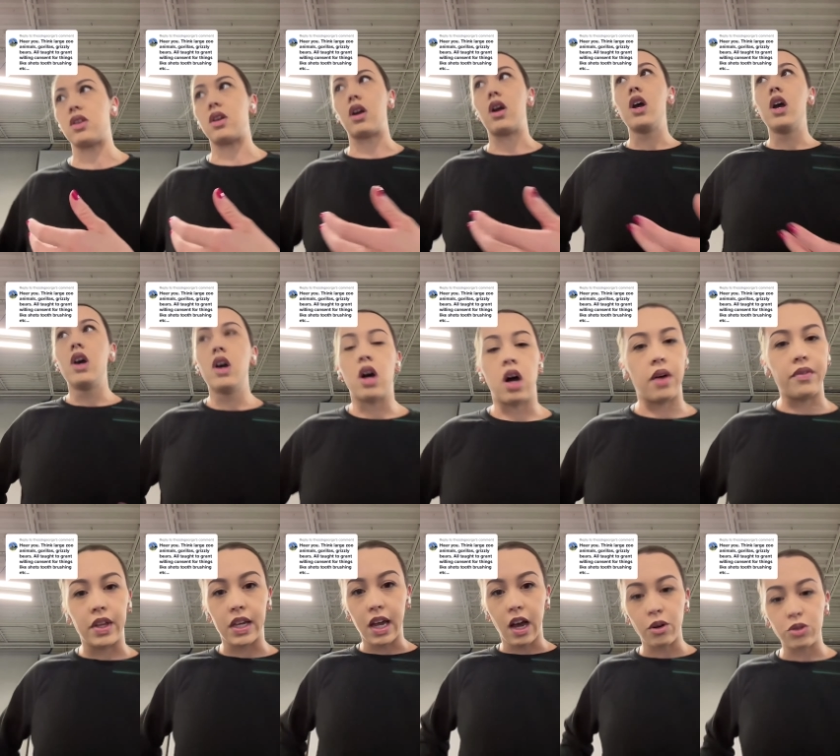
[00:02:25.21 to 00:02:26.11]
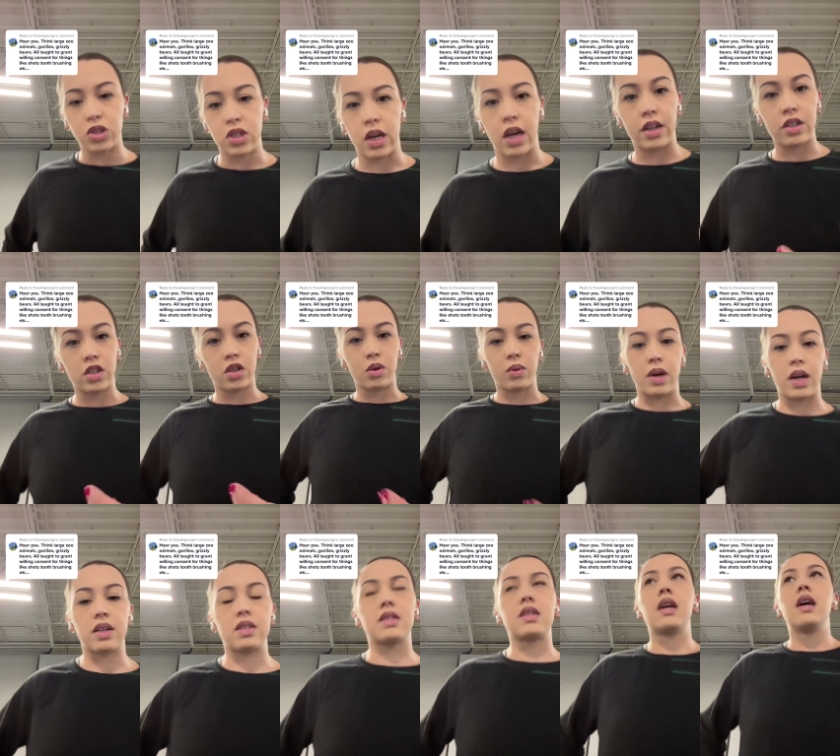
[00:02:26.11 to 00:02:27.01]
they're on the couch next to
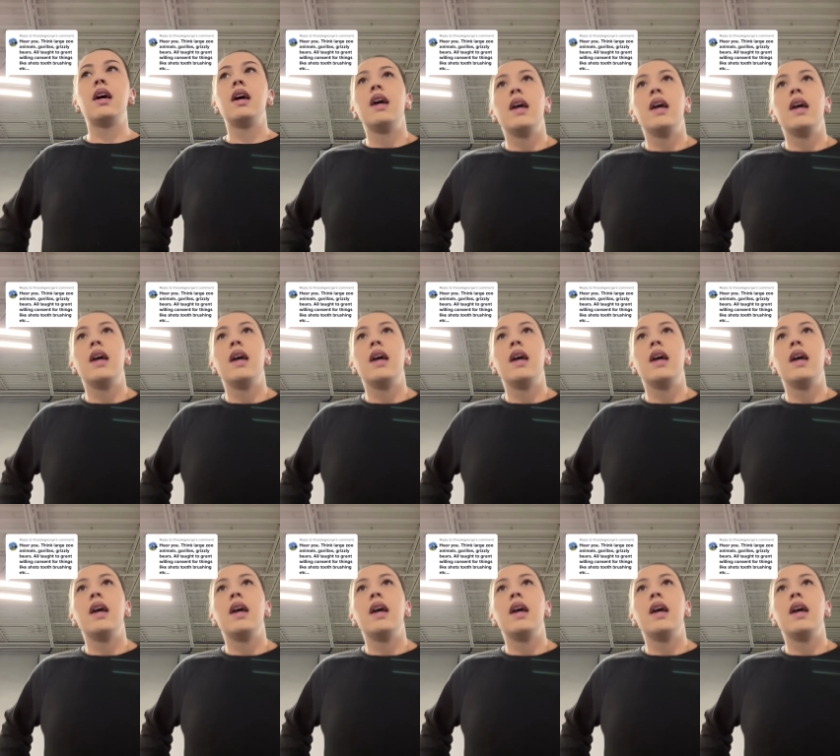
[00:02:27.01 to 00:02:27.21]
us.